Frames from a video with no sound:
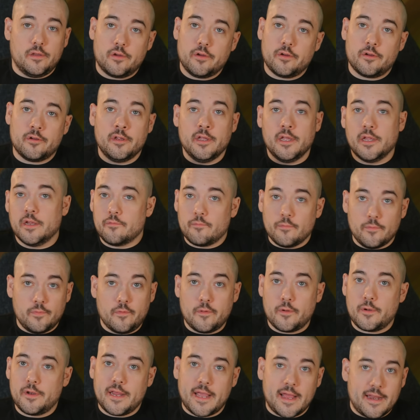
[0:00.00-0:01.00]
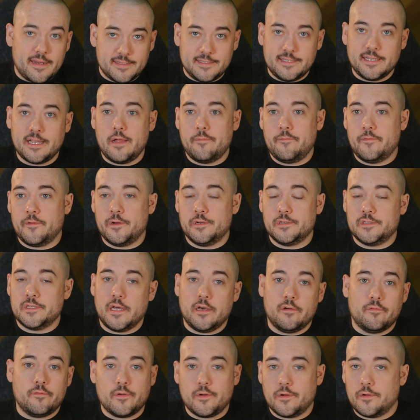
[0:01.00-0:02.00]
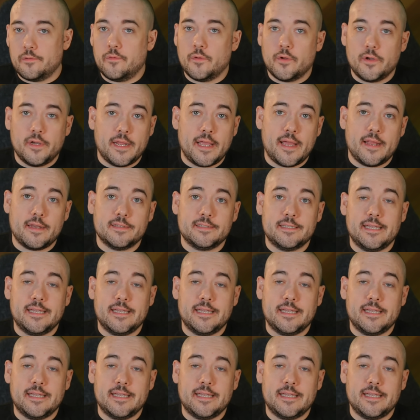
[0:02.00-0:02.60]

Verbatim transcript: you're learning how to stick up for yourself or learning how to